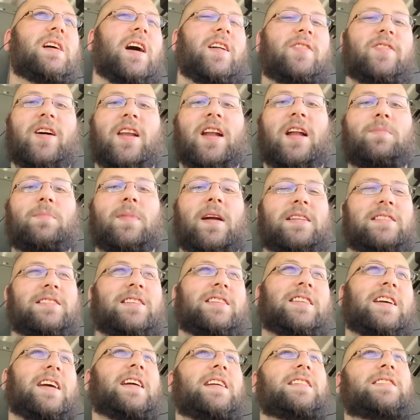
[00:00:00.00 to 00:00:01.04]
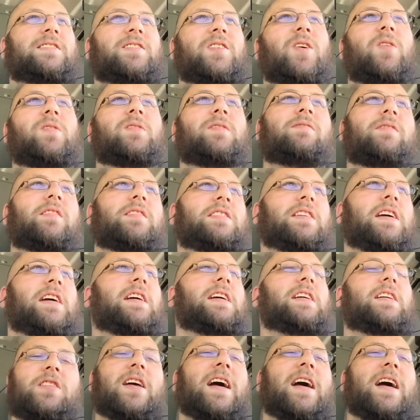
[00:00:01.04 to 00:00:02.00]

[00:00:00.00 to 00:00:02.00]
I thought I'd make today's song of the day